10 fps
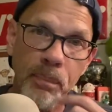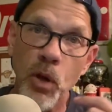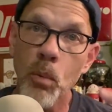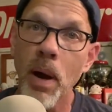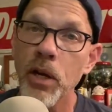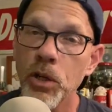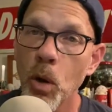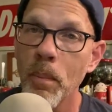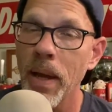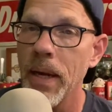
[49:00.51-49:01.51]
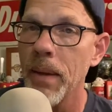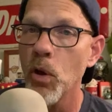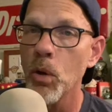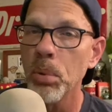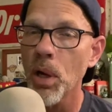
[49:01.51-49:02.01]
go buy your domain name
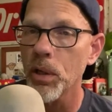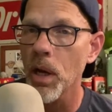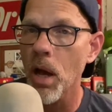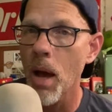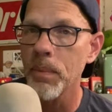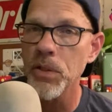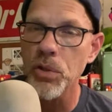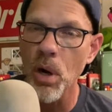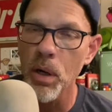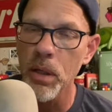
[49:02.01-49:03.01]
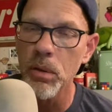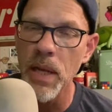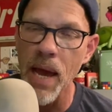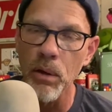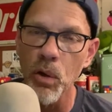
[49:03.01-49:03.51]
blogger.com get started
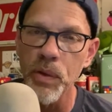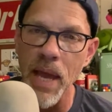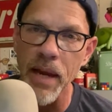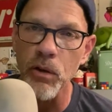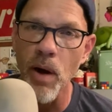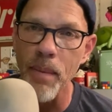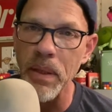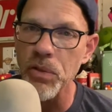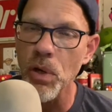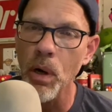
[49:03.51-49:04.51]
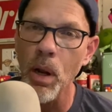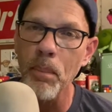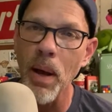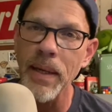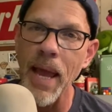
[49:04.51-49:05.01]
download the anchor app get started on
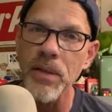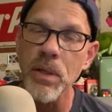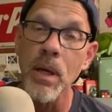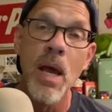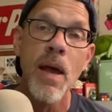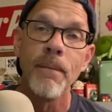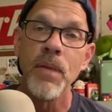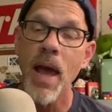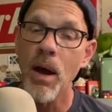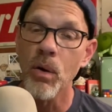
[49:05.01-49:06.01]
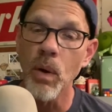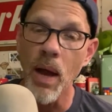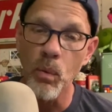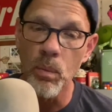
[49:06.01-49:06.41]
podcasting now i